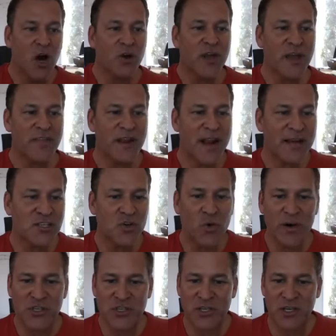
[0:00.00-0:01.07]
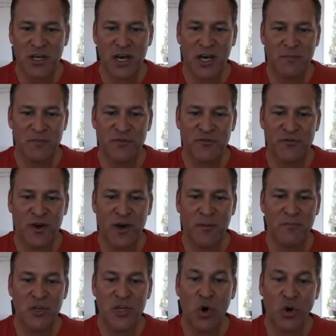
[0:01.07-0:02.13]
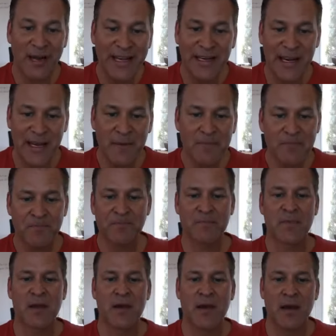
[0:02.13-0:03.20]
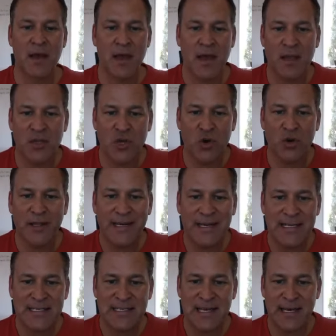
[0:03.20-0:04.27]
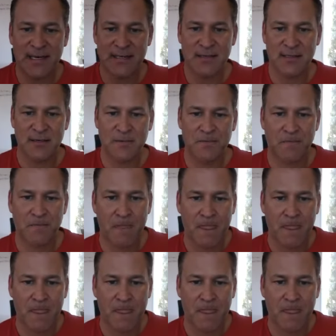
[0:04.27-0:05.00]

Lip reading: Okay, the next question comes from Yolindi. And Yolindi says,